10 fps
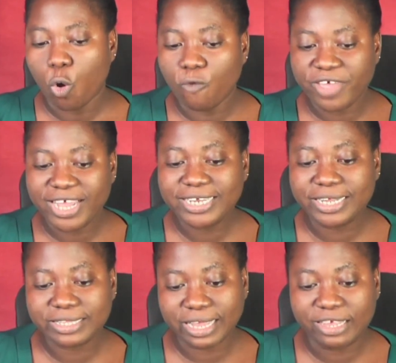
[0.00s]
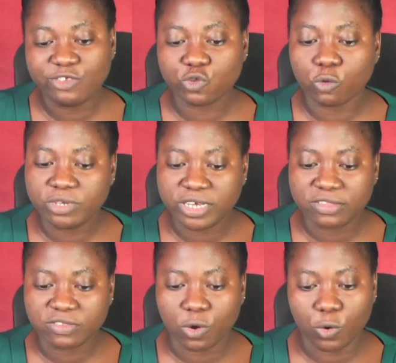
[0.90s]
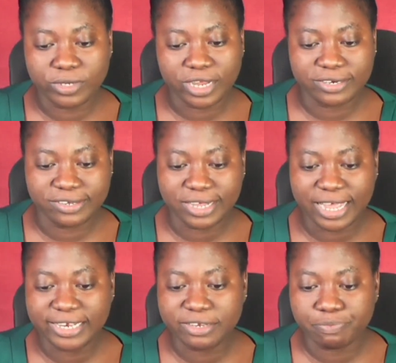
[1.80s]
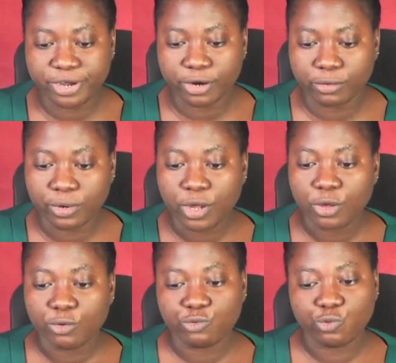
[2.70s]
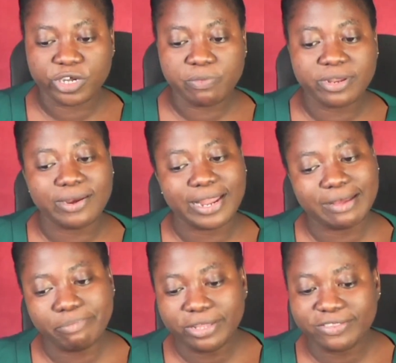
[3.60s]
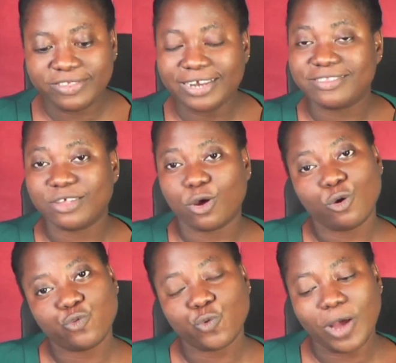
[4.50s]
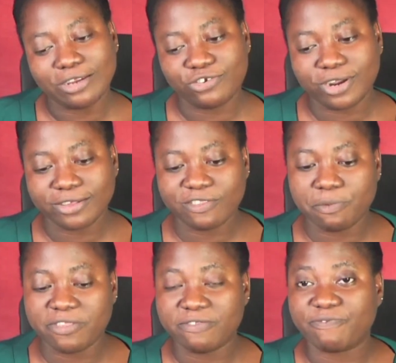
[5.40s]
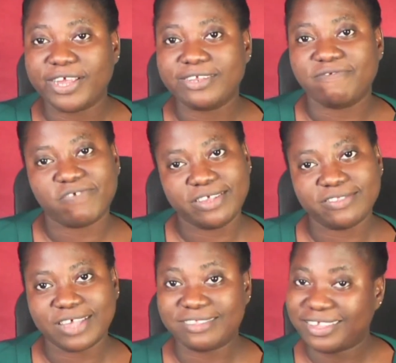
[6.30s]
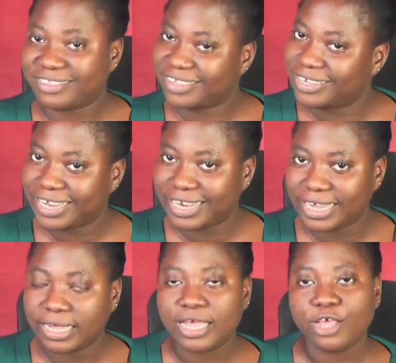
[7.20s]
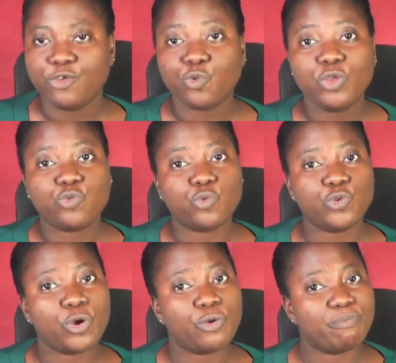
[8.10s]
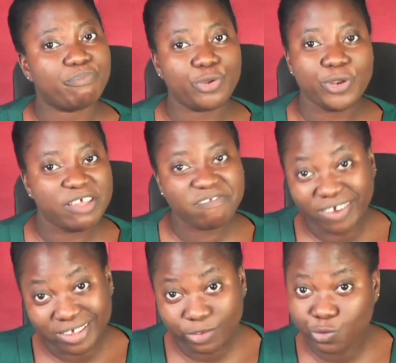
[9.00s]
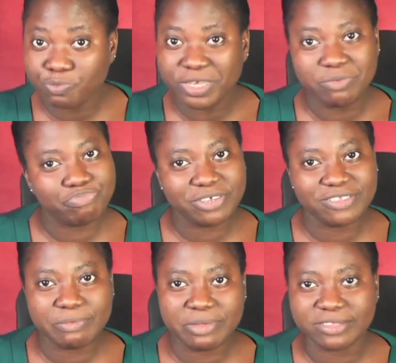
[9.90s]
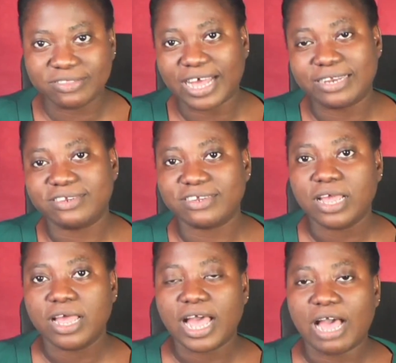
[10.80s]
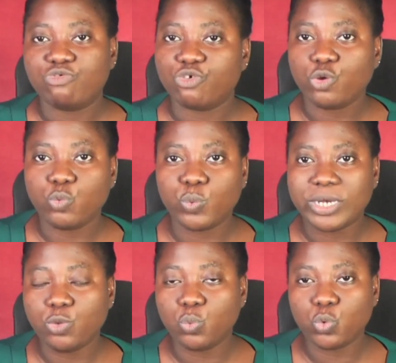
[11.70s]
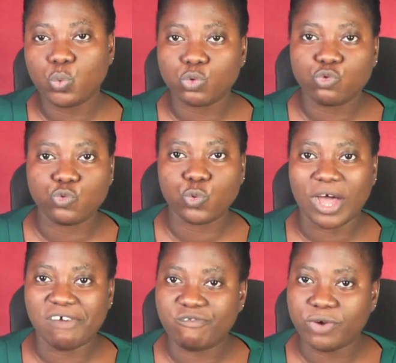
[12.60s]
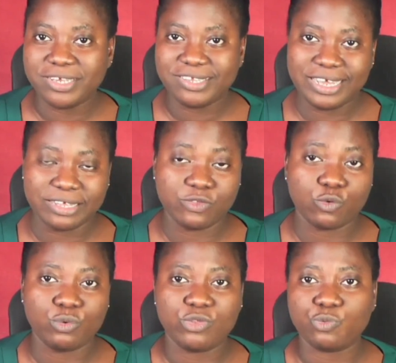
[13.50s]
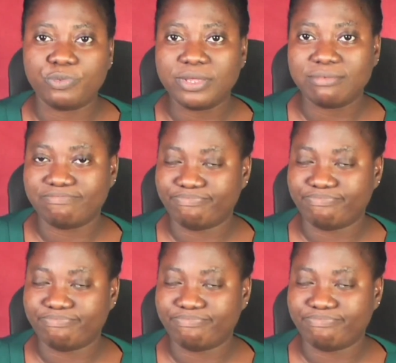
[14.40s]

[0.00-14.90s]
of any data is subject under the NDPR to criminal liability, and it also attracts specified fines, as I said earlier. So it could not be only fines, it could be imprisonment, and I'm sure you would want to avoid that. So it would be